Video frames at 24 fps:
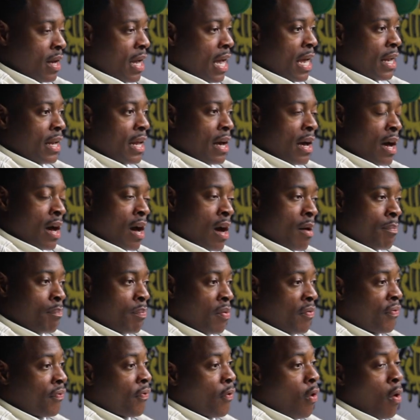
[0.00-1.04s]
in the uh,
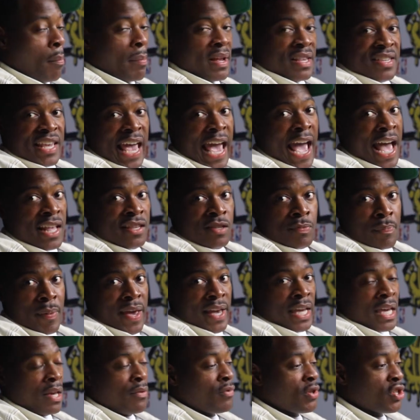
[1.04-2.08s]
performance
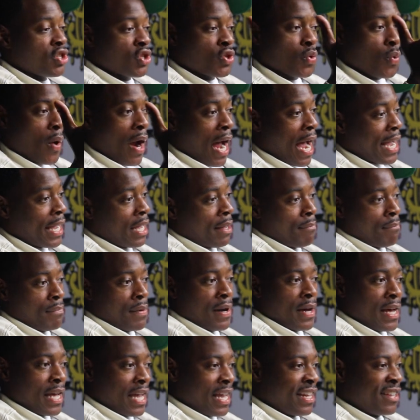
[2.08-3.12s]
aspect. He was trying,
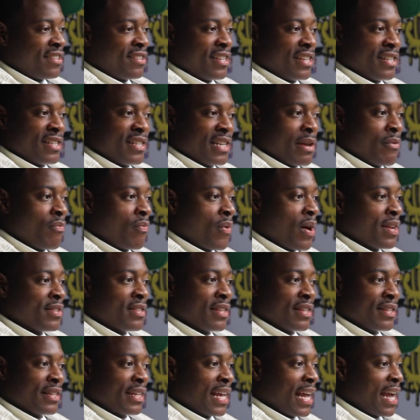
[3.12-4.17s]
but it's just it
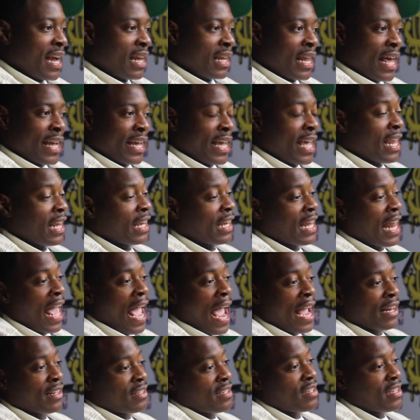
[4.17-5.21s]
wasn't there. Like it
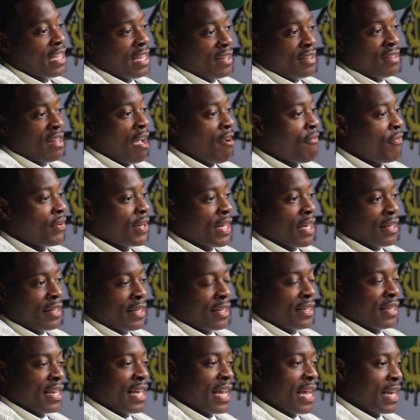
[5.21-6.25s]
lacked. It
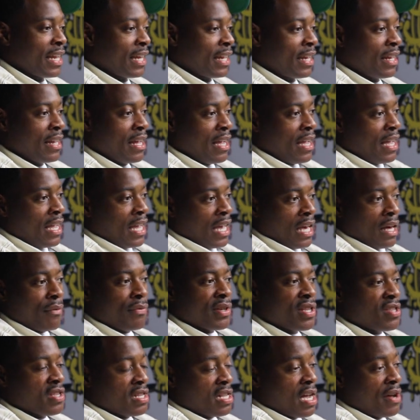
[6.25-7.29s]
definitely did, and it
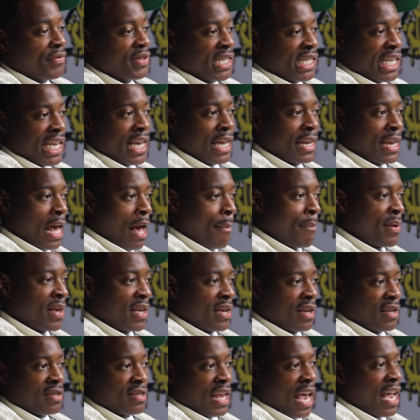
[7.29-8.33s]
was tough seeing that
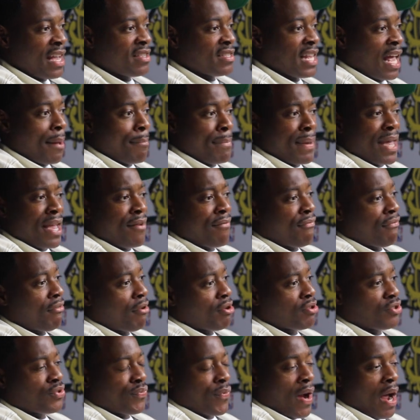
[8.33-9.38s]
because Ace Amin
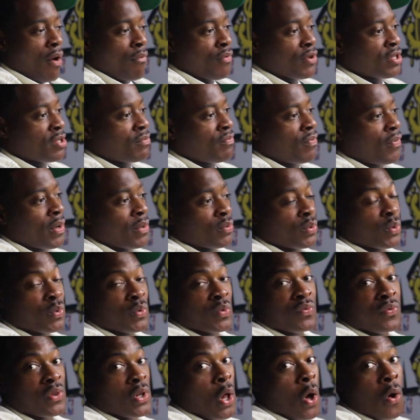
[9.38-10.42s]
first round was was, was
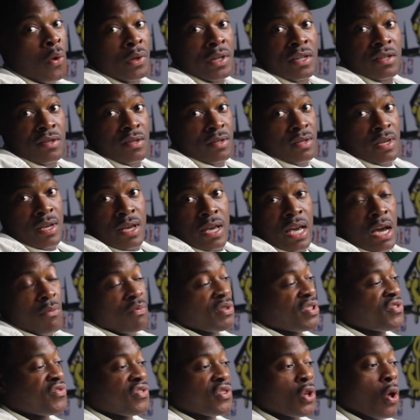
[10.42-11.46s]
flawless. It
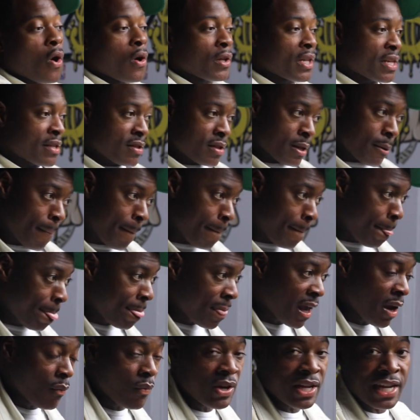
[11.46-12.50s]
was flawless,
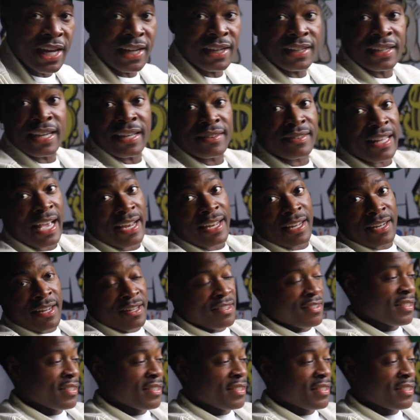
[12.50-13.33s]
and we didn't get that in the